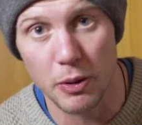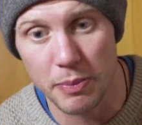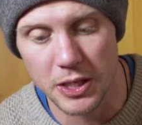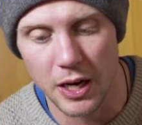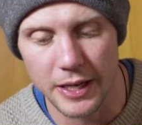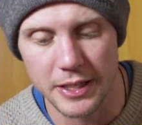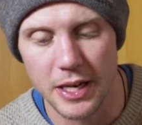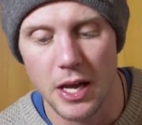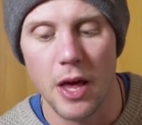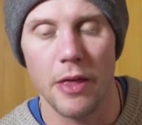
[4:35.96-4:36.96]
super tight
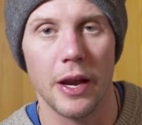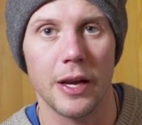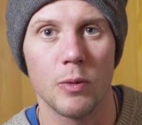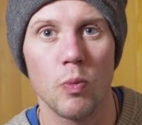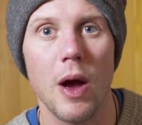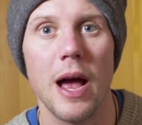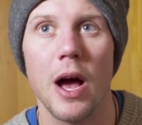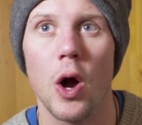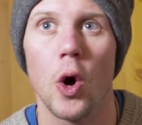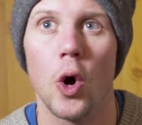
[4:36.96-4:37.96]
that I could
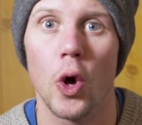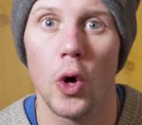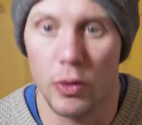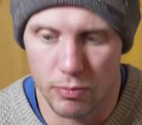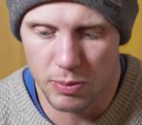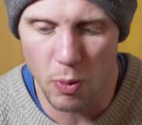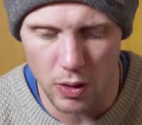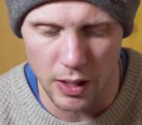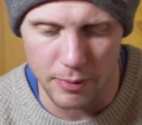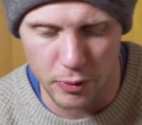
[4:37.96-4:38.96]
wear on
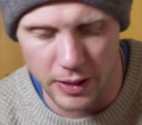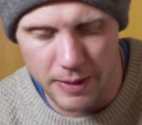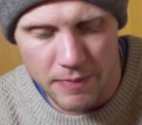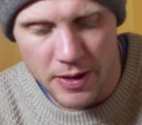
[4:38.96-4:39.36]
sport climbs, really.